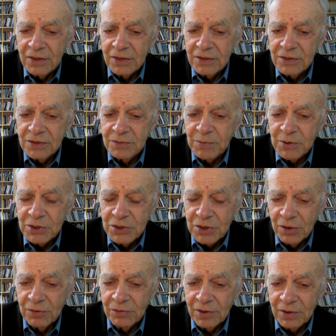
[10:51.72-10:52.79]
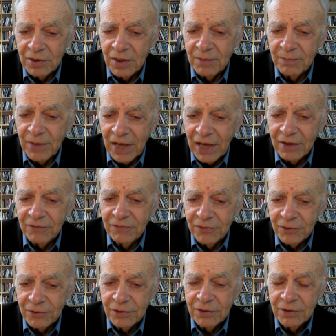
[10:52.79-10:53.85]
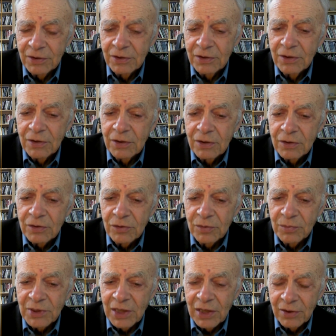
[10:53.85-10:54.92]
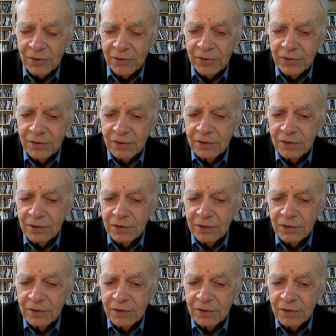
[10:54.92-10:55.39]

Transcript: It's been shown that they're bad for human health.